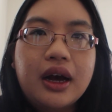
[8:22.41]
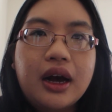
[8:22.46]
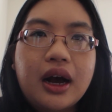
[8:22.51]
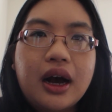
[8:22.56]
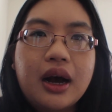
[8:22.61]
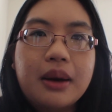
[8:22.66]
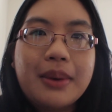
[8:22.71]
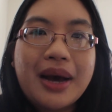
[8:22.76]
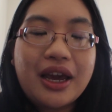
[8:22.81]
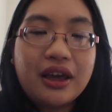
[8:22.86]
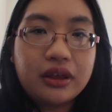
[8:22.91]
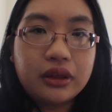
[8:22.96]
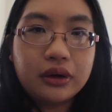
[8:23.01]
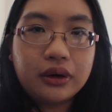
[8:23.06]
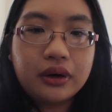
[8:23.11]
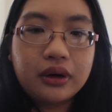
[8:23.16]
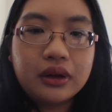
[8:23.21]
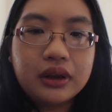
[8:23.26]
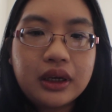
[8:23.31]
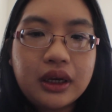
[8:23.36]
I
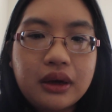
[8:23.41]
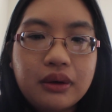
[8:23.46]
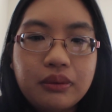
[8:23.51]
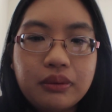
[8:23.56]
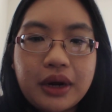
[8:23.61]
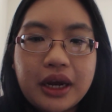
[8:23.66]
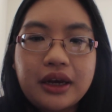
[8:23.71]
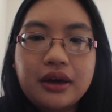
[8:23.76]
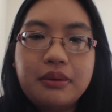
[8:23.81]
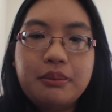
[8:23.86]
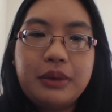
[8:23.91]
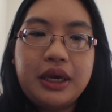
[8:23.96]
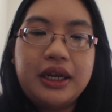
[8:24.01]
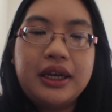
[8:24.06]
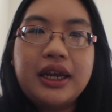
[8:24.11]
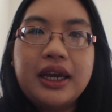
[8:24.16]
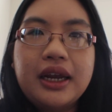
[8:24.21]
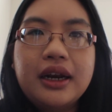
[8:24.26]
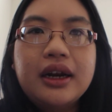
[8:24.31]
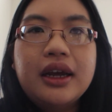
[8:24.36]
thoroughly
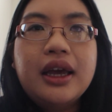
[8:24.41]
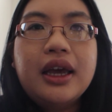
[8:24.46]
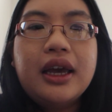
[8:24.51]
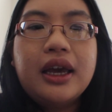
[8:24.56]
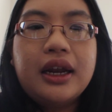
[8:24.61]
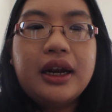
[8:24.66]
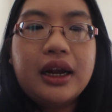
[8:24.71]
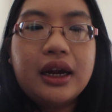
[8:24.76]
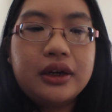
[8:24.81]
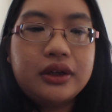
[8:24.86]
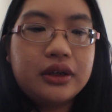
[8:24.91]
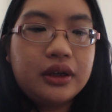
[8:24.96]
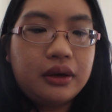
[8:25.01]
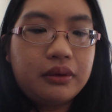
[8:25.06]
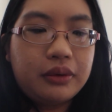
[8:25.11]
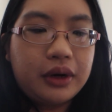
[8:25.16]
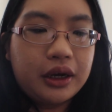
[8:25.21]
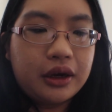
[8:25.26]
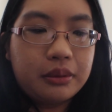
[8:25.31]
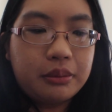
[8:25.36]
recommend it, and I actually
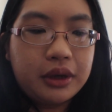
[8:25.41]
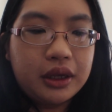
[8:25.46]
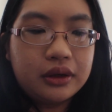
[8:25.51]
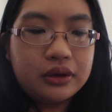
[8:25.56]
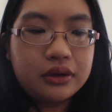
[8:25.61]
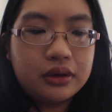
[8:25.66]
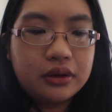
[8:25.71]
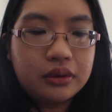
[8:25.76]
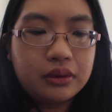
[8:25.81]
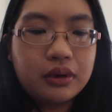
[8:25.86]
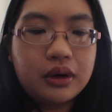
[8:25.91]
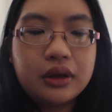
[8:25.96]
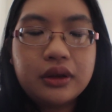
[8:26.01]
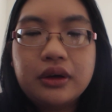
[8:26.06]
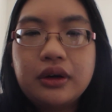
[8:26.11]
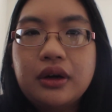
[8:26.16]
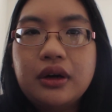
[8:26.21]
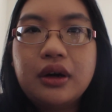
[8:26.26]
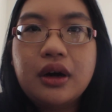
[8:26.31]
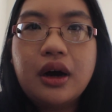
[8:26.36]
recommend two
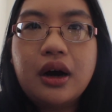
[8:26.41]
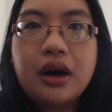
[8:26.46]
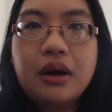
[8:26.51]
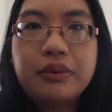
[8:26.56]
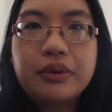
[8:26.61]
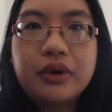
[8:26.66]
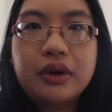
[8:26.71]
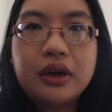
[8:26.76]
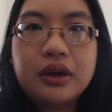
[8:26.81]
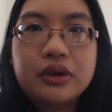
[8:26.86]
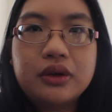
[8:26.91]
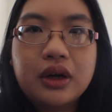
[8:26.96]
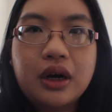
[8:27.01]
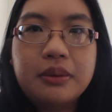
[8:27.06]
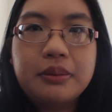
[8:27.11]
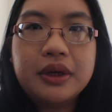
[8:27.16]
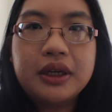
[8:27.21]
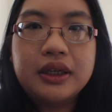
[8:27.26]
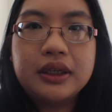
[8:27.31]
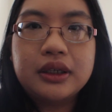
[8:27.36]
other Korean
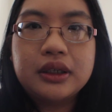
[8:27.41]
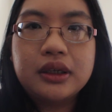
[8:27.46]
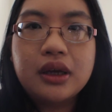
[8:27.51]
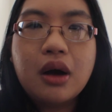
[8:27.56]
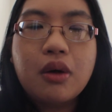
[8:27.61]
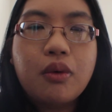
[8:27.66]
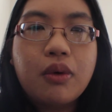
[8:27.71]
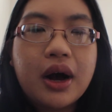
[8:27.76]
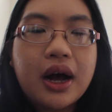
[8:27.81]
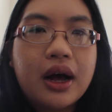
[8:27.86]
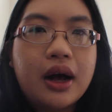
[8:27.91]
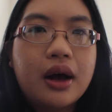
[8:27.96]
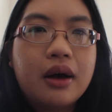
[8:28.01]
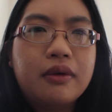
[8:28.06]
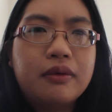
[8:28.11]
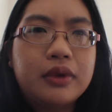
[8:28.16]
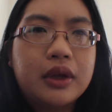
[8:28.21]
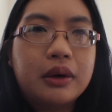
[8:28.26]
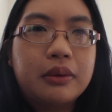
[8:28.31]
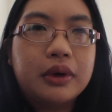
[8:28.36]
dramas
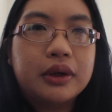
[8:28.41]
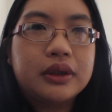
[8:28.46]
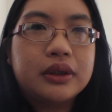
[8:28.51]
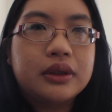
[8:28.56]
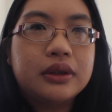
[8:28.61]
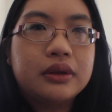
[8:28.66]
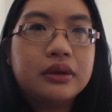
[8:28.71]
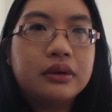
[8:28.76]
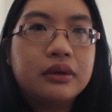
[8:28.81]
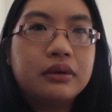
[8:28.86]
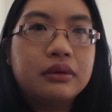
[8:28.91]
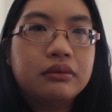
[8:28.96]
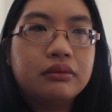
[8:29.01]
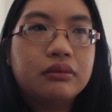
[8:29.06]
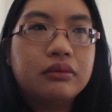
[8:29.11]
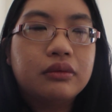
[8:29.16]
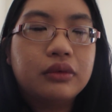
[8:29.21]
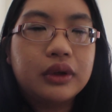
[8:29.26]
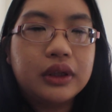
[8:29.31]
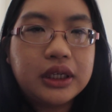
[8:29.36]
that was
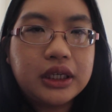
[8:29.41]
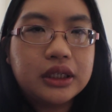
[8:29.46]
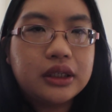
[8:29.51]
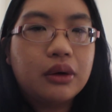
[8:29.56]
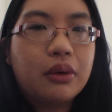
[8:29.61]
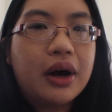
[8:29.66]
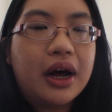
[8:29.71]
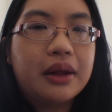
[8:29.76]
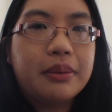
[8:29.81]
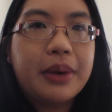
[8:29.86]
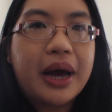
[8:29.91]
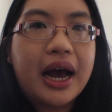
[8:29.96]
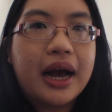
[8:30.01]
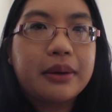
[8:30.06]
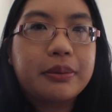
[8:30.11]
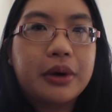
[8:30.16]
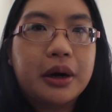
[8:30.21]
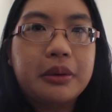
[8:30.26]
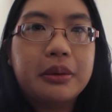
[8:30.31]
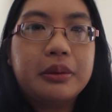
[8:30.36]
released a while
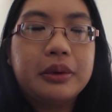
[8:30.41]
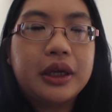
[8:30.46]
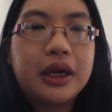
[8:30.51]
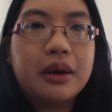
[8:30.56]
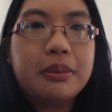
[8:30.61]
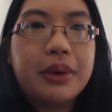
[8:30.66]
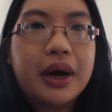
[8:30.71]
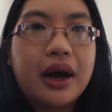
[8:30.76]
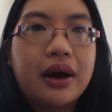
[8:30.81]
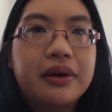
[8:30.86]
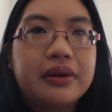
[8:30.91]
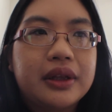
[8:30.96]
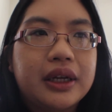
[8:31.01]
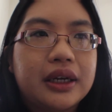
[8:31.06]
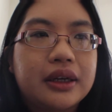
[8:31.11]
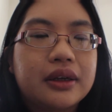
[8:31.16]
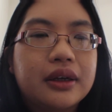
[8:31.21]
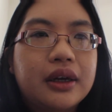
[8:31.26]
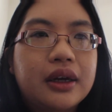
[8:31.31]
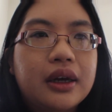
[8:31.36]
back, probably about
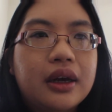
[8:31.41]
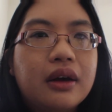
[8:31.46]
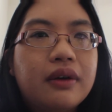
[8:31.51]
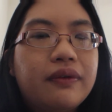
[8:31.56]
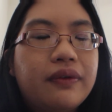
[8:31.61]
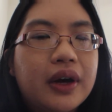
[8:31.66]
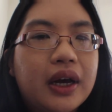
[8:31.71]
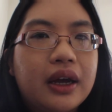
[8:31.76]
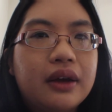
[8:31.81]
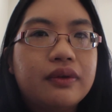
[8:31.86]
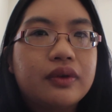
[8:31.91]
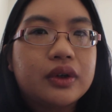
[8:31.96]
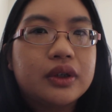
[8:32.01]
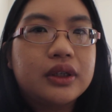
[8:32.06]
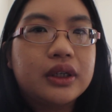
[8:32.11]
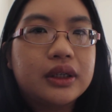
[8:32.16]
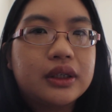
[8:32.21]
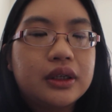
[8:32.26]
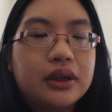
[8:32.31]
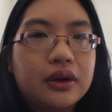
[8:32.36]
like 5 or
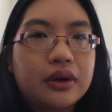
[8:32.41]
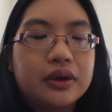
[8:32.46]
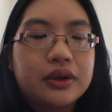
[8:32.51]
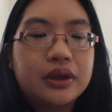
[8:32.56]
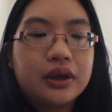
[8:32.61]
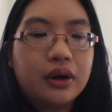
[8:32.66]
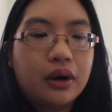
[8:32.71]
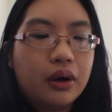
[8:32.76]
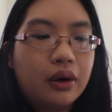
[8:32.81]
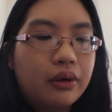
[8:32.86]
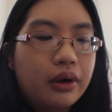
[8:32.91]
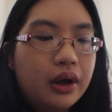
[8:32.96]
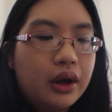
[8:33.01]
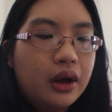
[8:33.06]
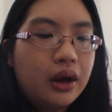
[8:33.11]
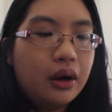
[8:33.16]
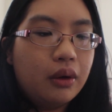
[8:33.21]
6 years ago.